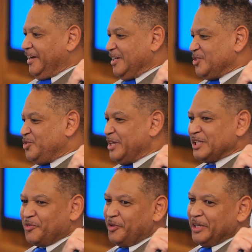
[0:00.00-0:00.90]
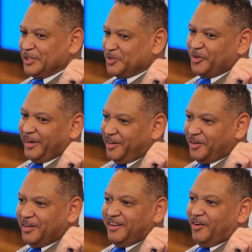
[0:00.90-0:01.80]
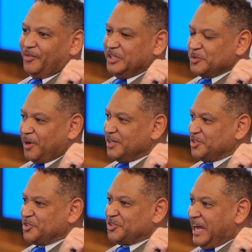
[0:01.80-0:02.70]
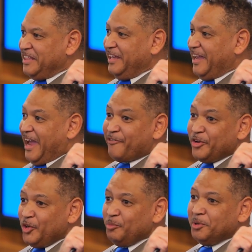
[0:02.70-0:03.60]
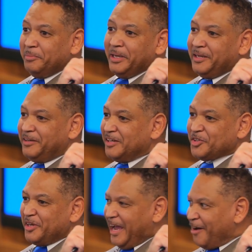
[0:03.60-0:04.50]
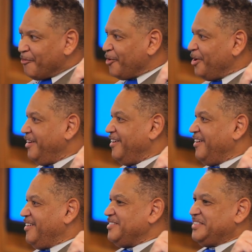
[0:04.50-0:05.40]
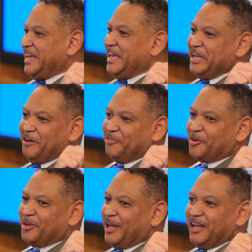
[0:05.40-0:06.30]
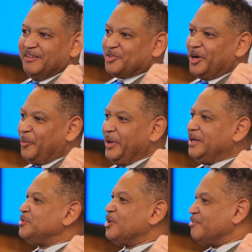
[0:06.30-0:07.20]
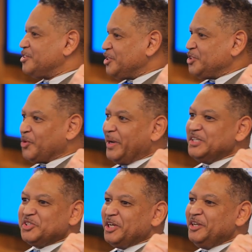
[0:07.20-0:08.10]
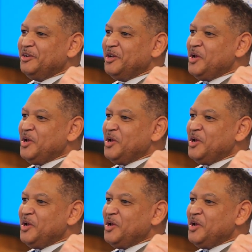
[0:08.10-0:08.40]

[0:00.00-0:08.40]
is just for this, right? Or these processes. I think every human being does it every day of their lives, right? We observe a situation,